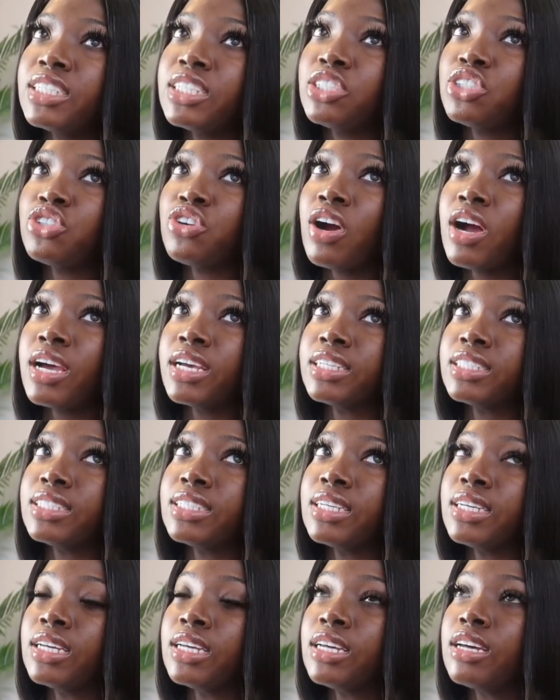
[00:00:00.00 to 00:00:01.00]
trying
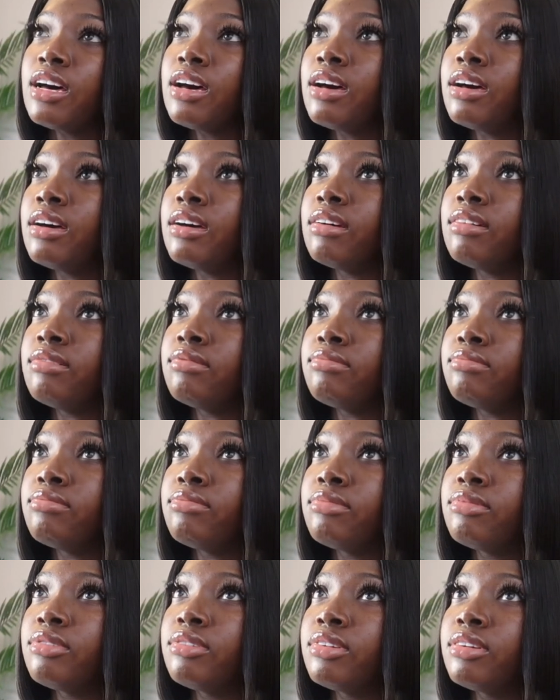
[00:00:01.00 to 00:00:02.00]
to
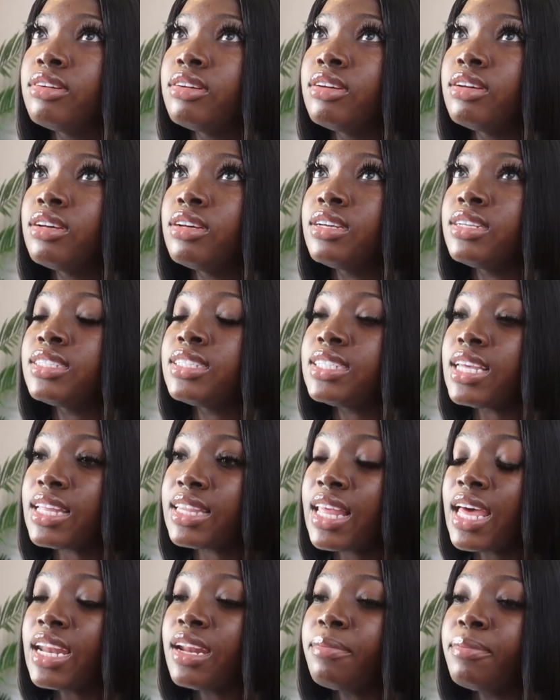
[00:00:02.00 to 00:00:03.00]

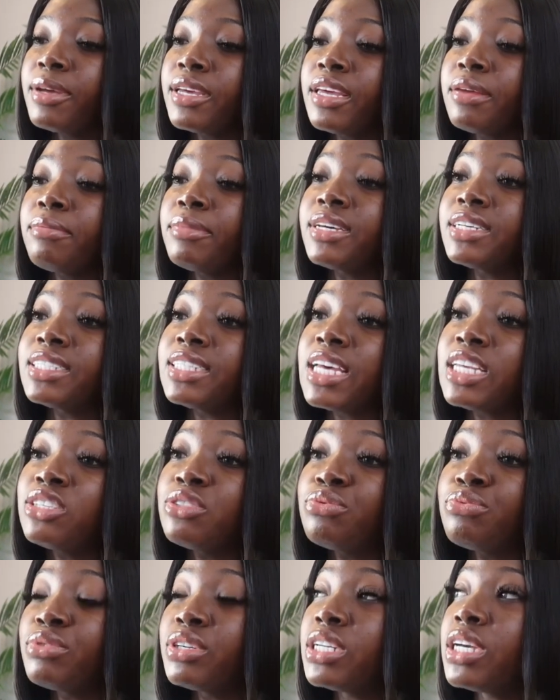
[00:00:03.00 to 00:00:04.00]
set that up again, because
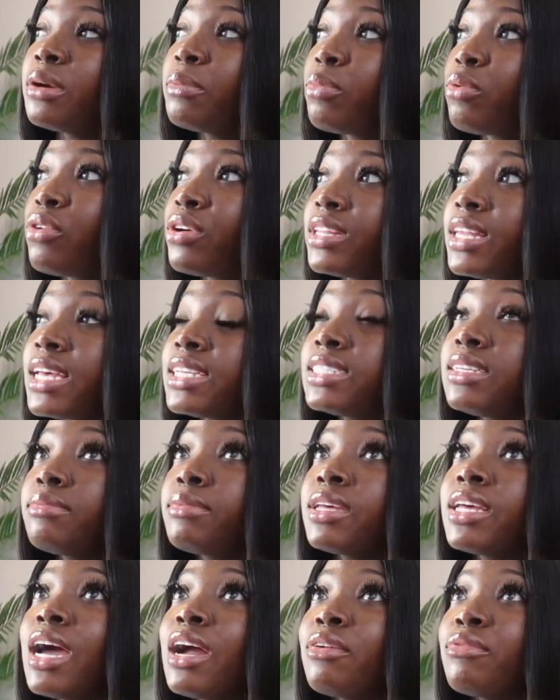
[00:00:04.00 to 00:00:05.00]
that's really important. That's
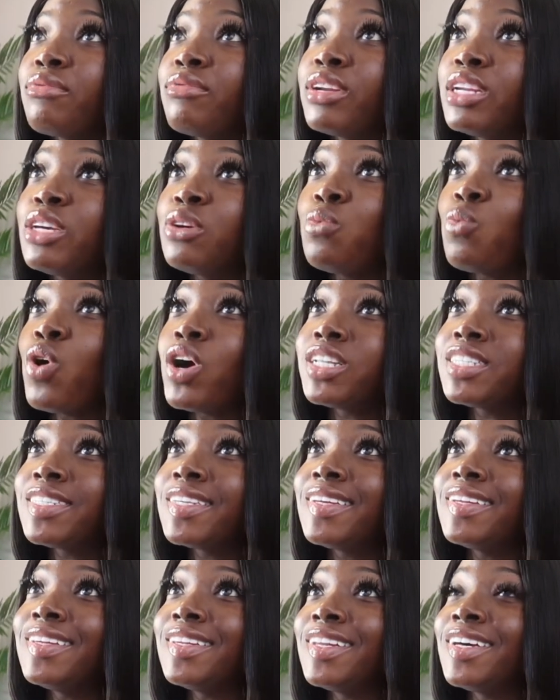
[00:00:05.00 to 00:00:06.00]
something I really want
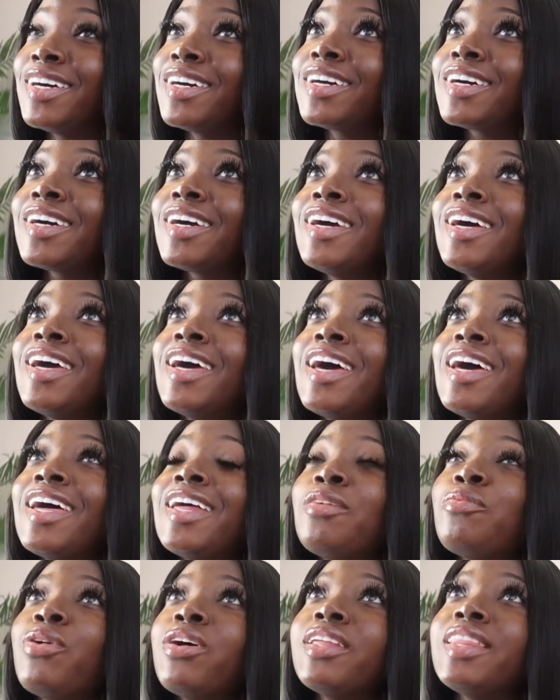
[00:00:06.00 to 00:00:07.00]
to look,
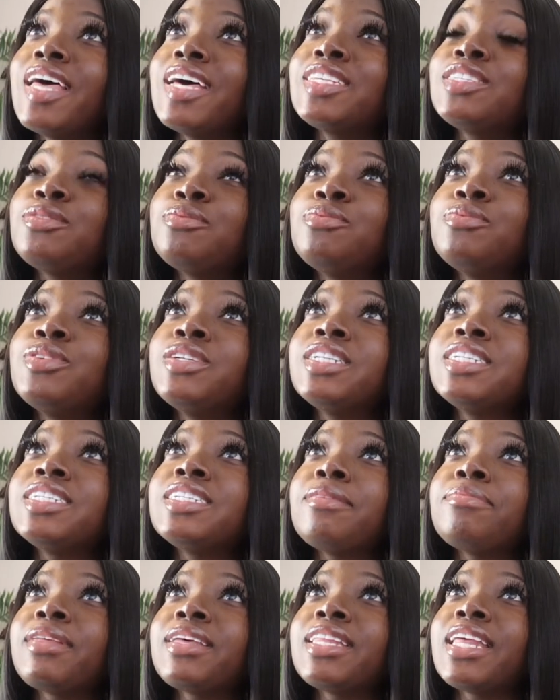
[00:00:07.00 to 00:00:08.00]
well, that's really
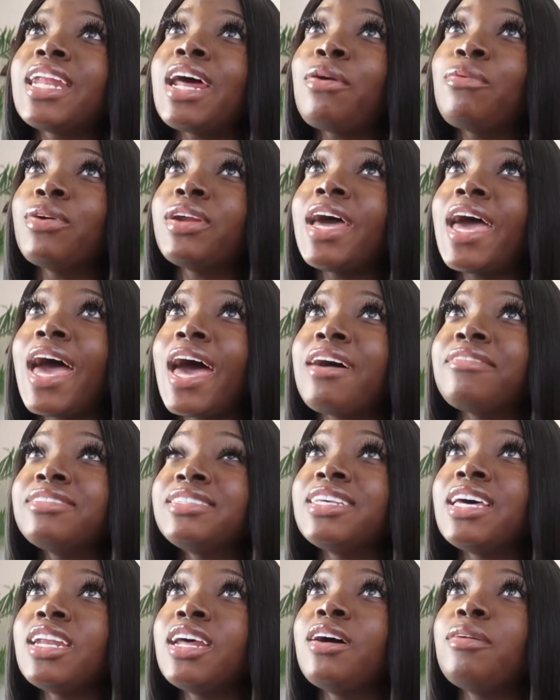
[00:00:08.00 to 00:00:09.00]
something that I want to have
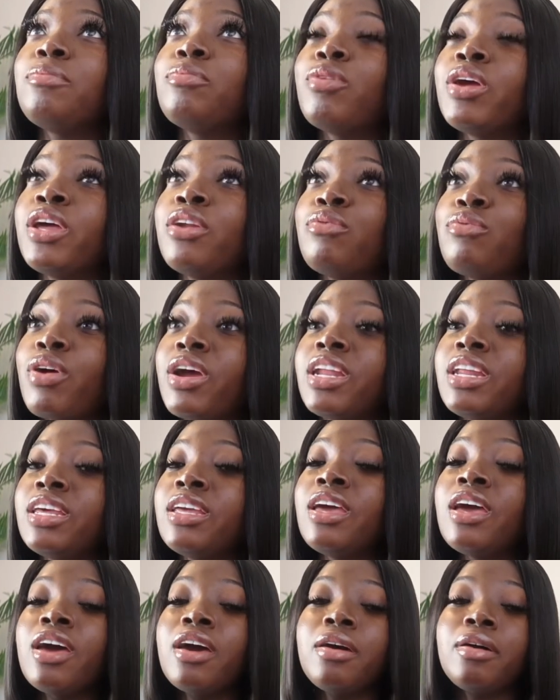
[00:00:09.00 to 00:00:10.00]
set up and
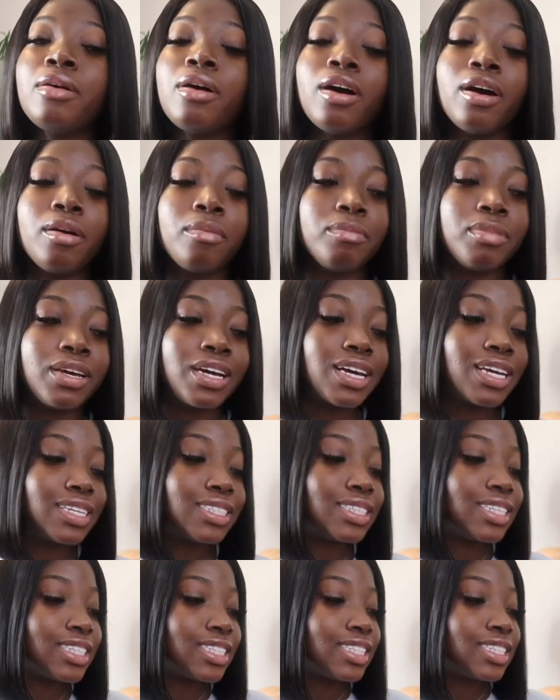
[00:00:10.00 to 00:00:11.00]
ready,
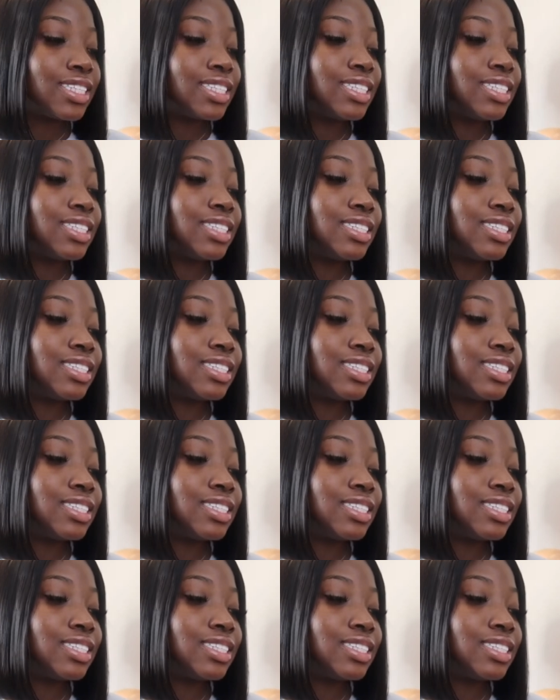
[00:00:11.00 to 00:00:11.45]
because this is